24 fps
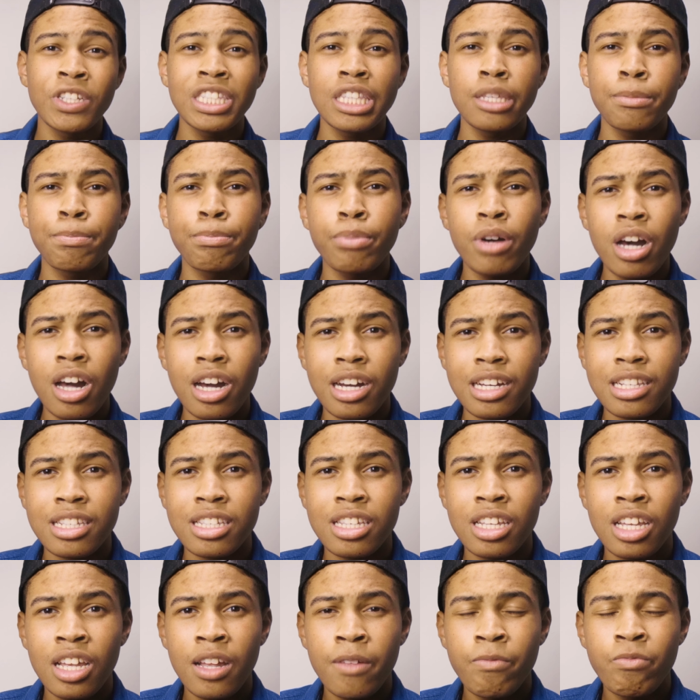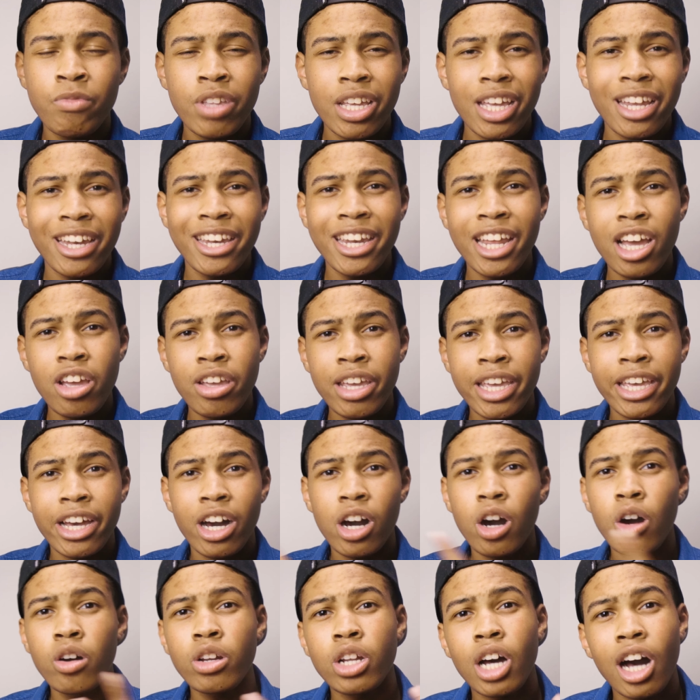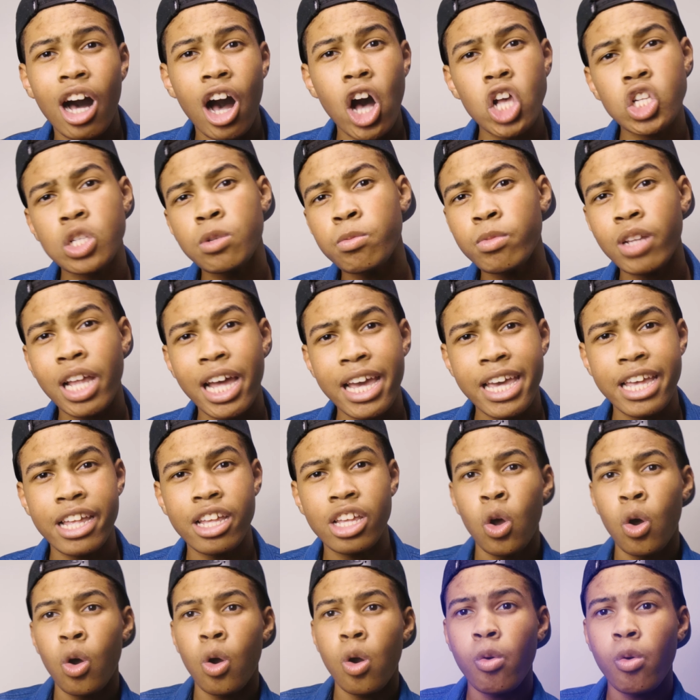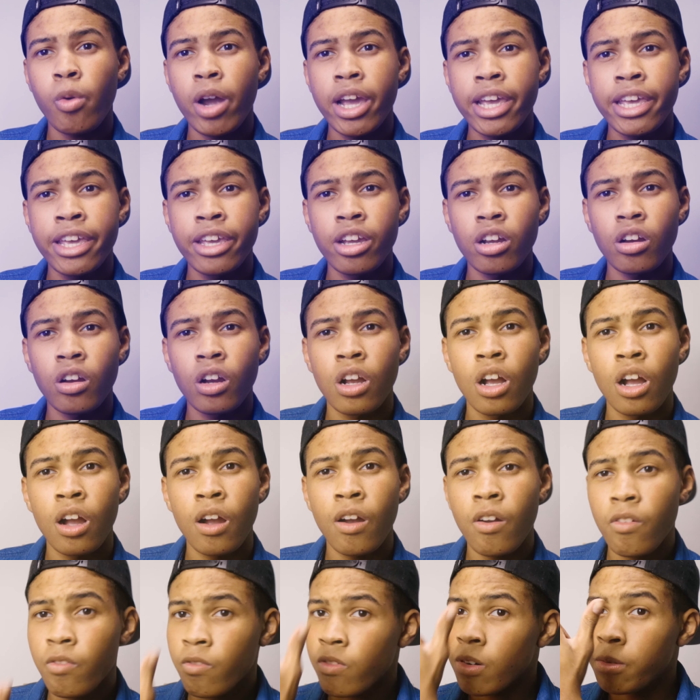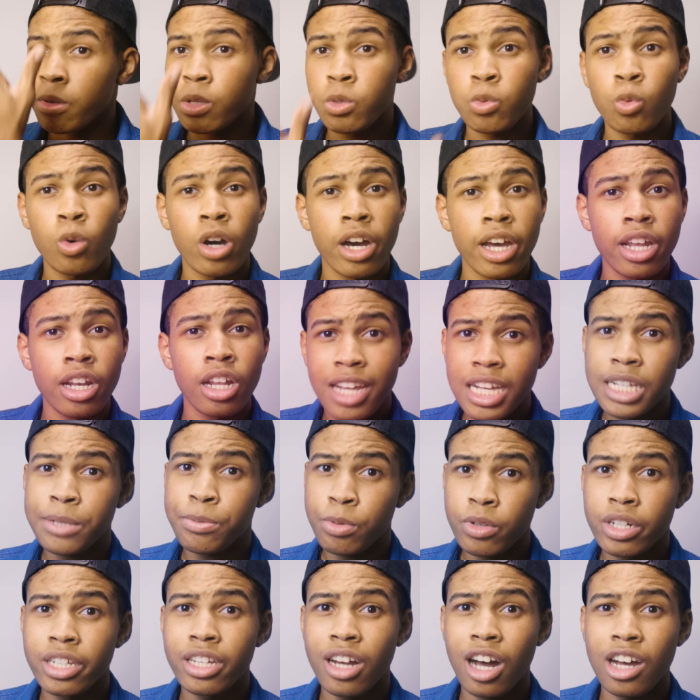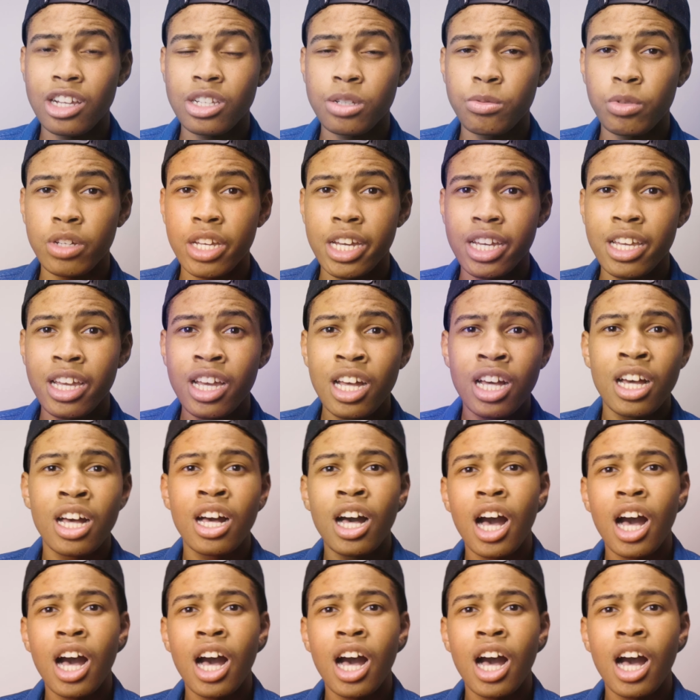fifty bucks. And now you get all the awesome light right here from this one. That's pretty awesome, okay?